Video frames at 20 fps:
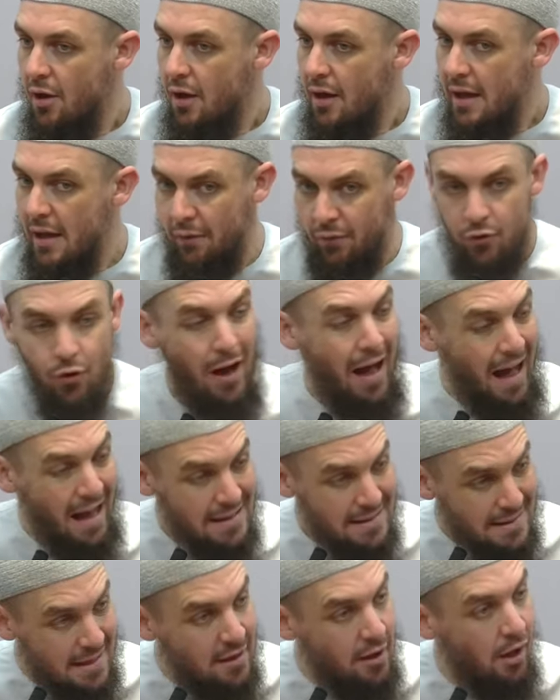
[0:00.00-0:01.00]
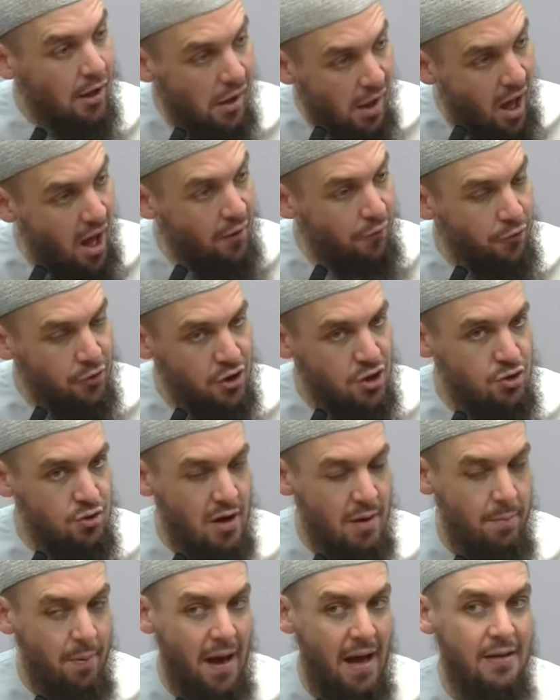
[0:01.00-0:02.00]
If you're asking Allah for the
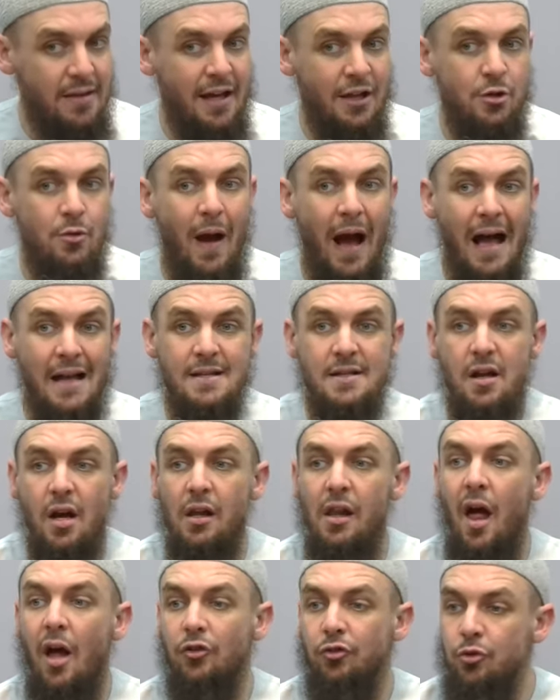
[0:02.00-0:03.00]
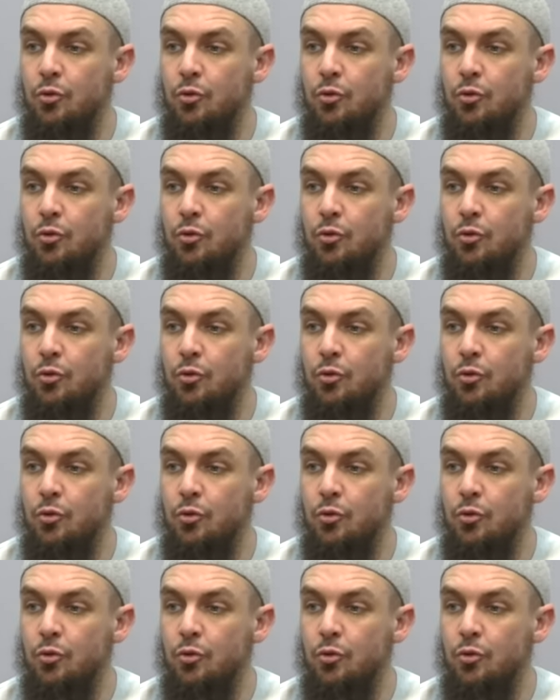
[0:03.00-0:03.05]
straight path and you ask Allah,